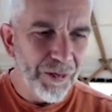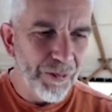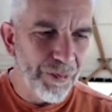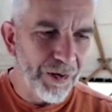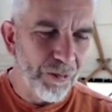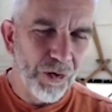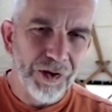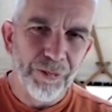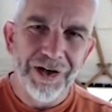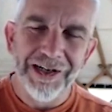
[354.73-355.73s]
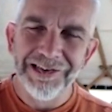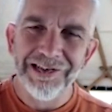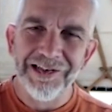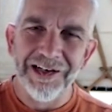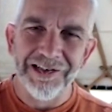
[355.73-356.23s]
But what the practice
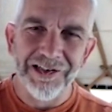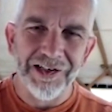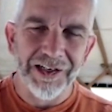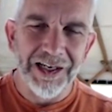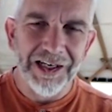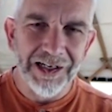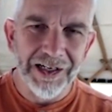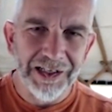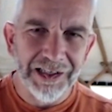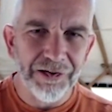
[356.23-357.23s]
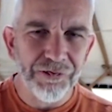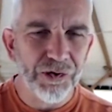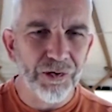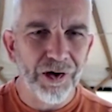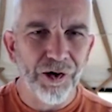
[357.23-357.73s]
does is it gives
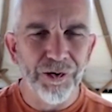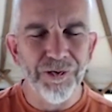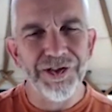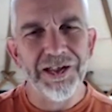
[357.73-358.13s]
you clues,